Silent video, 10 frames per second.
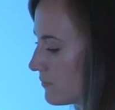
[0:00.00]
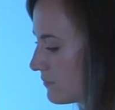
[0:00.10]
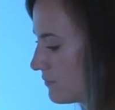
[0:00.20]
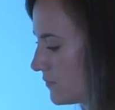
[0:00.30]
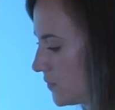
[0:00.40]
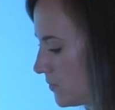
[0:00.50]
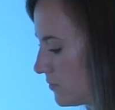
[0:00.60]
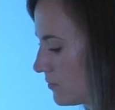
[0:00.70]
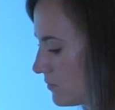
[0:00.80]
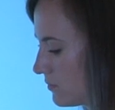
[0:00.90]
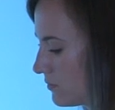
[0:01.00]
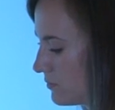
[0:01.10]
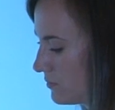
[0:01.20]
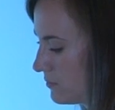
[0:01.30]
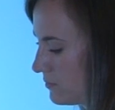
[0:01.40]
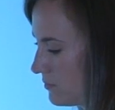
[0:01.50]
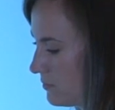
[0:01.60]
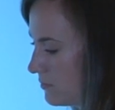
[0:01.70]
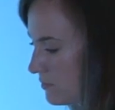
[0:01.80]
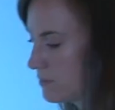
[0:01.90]

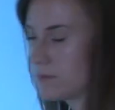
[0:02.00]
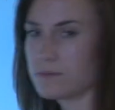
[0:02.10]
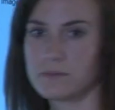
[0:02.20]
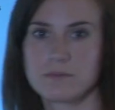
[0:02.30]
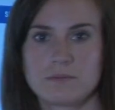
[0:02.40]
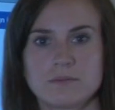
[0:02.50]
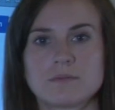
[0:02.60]
Nothing is said.